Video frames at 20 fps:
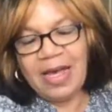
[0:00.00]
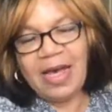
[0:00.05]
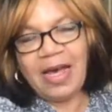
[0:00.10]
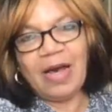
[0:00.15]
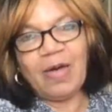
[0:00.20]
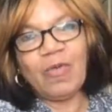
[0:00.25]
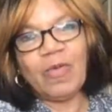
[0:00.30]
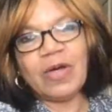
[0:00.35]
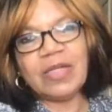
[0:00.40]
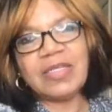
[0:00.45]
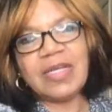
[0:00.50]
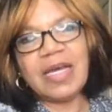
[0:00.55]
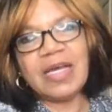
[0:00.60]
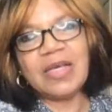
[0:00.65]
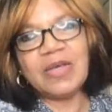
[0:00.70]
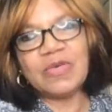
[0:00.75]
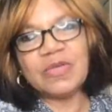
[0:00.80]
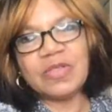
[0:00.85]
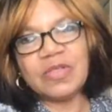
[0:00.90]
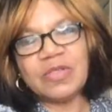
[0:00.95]
And what I
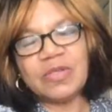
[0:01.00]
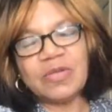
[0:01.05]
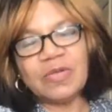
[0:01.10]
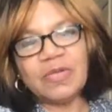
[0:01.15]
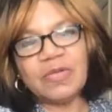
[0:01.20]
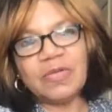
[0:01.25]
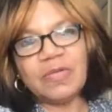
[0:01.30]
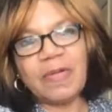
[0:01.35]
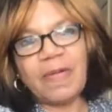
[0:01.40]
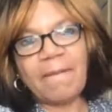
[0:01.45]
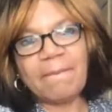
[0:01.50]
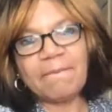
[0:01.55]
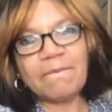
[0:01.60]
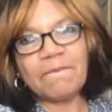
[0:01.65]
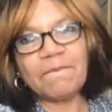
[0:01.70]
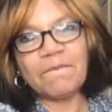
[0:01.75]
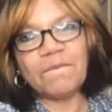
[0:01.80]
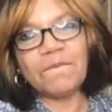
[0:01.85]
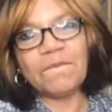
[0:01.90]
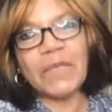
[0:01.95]
used to do,
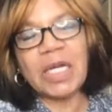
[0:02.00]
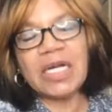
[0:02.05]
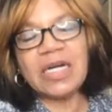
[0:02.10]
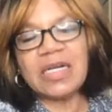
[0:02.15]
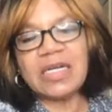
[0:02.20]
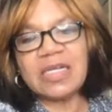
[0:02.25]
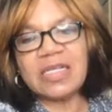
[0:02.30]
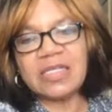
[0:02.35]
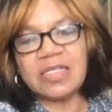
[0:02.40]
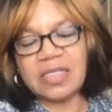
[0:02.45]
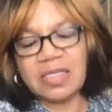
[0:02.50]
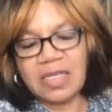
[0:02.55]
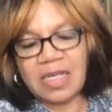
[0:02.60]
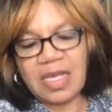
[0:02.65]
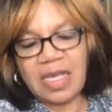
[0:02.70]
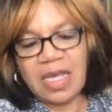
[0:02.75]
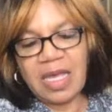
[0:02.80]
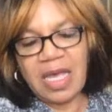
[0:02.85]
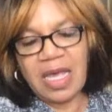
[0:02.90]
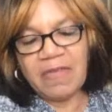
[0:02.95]
because
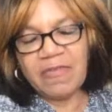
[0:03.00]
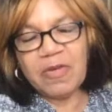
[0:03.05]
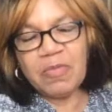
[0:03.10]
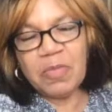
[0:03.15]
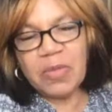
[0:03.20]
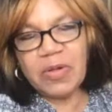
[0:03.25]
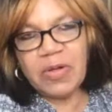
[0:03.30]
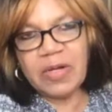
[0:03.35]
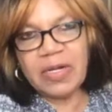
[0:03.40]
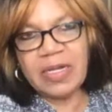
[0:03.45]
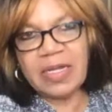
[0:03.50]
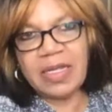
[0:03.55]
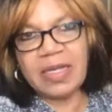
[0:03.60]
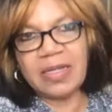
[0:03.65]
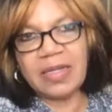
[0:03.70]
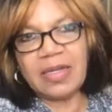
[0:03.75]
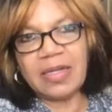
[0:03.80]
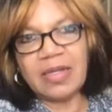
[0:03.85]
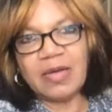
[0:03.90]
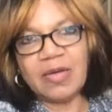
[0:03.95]
every
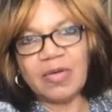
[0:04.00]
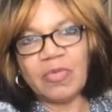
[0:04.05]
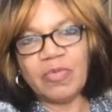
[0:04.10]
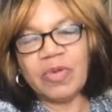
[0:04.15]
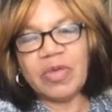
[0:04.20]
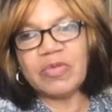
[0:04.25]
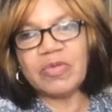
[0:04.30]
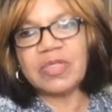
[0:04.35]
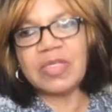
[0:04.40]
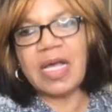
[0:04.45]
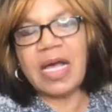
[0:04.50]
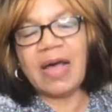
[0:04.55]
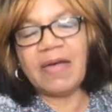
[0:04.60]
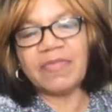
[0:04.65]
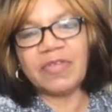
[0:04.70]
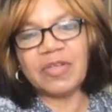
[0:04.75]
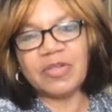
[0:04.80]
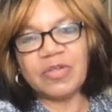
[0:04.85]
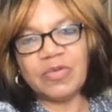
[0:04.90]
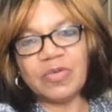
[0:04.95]
morning we used to have
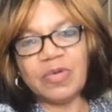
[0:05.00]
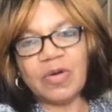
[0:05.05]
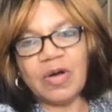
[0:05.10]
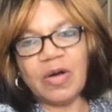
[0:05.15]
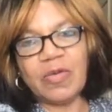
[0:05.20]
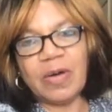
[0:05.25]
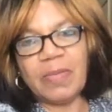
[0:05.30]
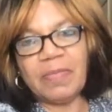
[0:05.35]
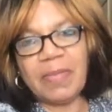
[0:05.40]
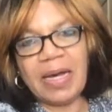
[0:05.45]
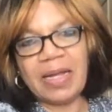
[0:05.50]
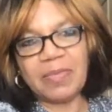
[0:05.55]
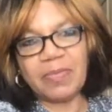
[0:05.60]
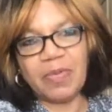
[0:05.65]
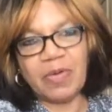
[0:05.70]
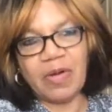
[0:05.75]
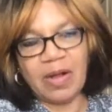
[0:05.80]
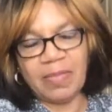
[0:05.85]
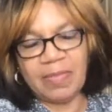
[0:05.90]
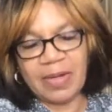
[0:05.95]
to do our math
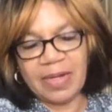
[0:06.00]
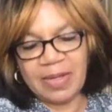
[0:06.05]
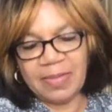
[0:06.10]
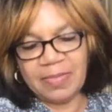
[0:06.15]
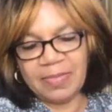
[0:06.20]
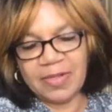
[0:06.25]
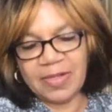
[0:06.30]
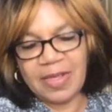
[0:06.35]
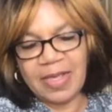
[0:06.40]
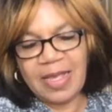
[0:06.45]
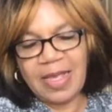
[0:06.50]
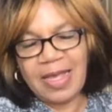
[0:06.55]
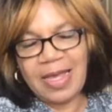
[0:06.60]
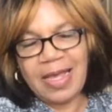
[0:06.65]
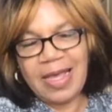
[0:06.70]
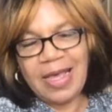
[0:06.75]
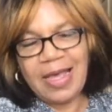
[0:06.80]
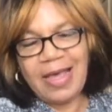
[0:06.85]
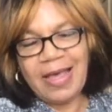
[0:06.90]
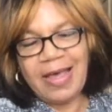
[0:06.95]
problems.
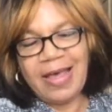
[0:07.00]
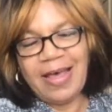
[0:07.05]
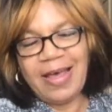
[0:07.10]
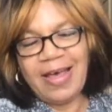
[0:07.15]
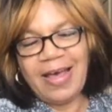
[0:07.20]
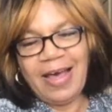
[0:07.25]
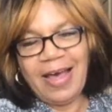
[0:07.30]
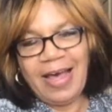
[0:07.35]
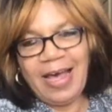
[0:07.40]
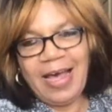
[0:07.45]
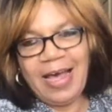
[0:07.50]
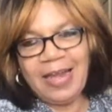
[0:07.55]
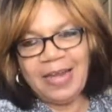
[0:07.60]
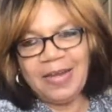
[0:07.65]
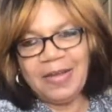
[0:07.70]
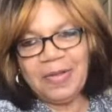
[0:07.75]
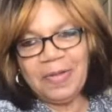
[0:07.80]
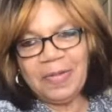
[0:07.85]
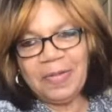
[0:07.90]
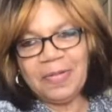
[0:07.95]

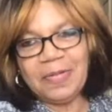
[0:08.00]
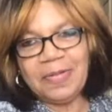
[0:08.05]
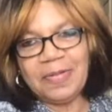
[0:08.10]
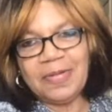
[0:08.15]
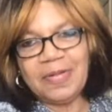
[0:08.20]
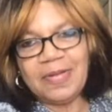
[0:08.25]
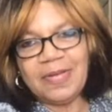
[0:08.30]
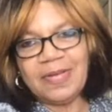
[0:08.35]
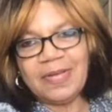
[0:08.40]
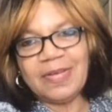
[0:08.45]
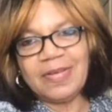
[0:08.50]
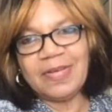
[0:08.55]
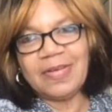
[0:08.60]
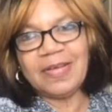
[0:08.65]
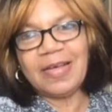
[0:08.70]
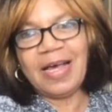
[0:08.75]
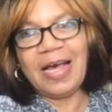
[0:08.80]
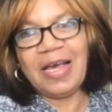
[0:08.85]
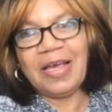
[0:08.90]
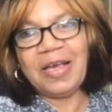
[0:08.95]
And
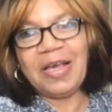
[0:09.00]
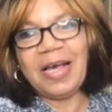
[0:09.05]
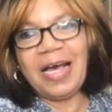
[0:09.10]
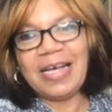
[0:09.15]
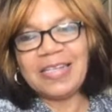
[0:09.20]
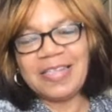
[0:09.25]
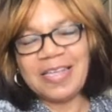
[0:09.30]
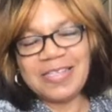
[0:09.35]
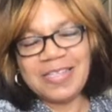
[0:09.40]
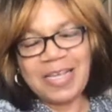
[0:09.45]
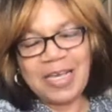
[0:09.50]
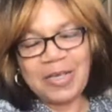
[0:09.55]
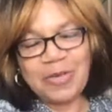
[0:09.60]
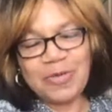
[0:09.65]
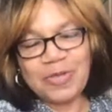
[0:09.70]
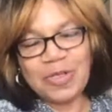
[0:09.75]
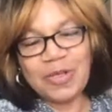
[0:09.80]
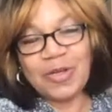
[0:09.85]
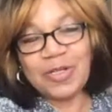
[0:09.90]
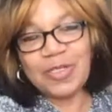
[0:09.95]
as I said, I
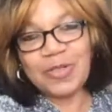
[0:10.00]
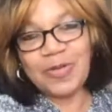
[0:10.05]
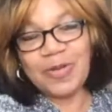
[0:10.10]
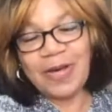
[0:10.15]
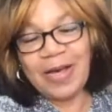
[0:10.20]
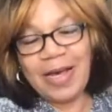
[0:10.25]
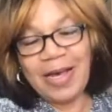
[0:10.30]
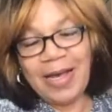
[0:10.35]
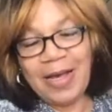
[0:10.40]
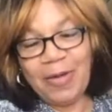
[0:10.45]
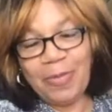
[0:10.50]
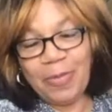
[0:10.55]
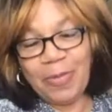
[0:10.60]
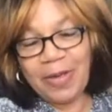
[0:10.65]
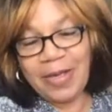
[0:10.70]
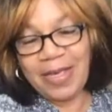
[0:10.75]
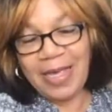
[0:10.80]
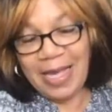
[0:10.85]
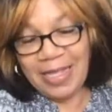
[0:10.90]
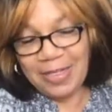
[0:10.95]
used to go to a
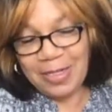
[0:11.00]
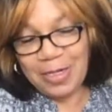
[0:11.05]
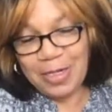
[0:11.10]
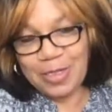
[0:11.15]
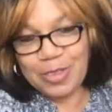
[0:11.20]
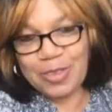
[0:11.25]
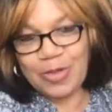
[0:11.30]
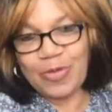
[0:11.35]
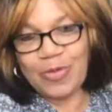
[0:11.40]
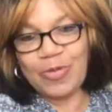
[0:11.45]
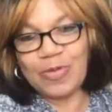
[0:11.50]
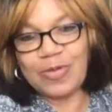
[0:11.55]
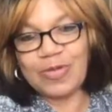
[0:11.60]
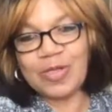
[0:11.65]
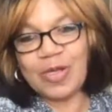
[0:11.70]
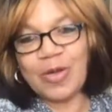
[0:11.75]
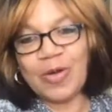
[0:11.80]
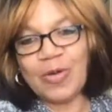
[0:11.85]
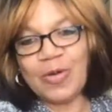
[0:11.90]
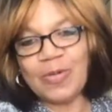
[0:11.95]
Catholic school,
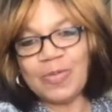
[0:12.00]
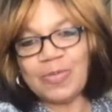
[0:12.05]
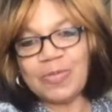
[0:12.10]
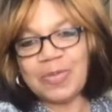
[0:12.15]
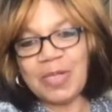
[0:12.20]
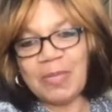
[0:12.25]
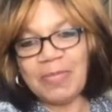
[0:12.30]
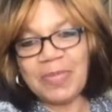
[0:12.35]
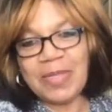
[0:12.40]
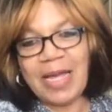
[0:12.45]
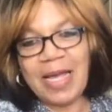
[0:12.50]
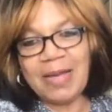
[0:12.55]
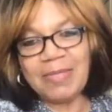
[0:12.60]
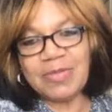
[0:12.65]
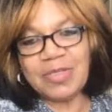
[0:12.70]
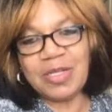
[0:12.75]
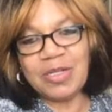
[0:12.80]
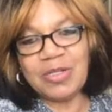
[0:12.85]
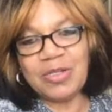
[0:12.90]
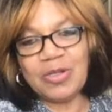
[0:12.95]
so sometimes
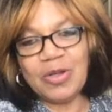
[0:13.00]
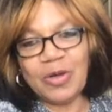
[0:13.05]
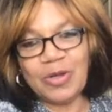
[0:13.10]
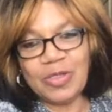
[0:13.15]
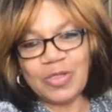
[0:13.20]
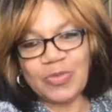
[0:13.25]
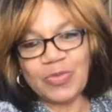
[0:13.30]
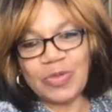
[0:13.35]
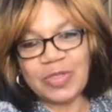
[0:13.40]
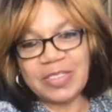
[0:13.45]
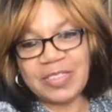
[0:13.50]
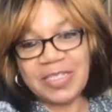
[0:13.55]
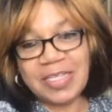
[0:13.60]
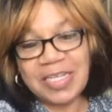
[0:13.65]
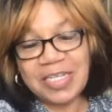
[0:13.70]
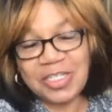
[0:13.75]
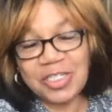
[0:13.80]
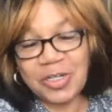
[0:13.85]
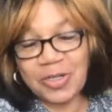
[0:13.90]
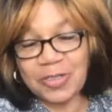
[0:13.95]
the nuns would
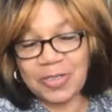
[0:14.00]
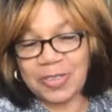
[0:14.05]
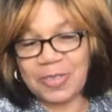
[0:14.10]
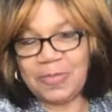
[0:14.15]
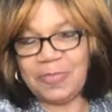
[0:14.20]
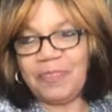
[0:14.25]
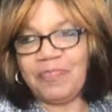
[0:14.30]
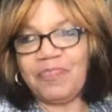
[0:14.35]
teach us.